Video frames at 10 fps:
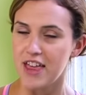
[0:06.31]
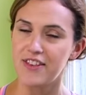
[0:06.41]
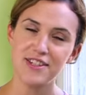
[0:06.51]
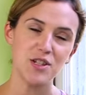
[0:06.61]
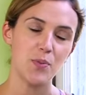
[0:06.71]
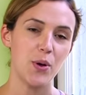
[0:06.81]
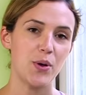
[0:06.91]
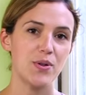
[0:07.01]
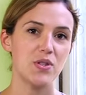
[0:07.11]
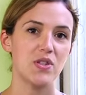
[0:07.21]
This is a
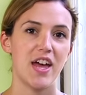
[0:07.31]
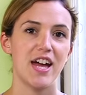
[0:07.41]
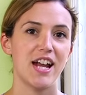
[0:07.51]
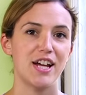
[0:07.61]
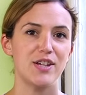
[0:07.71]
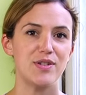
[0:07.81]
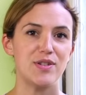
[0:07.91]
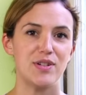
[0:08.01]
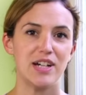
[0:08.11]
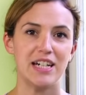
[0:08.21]
pose that I used
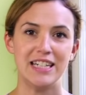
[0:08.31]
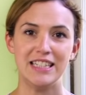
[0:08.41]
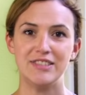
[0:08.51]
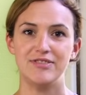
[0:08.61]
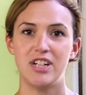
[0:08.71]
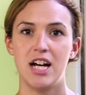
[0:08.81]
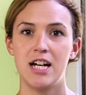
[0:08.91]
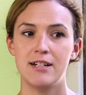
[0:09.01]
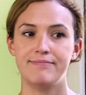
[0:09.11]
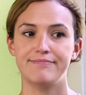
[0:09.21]
to kind of
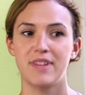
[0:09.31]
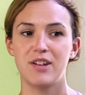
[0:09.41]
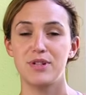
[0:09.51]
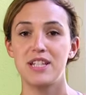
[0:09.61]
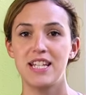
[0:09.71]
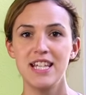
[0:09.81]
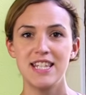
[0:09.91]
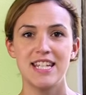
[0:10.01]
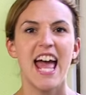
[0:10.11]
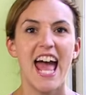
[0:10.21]
um, resist,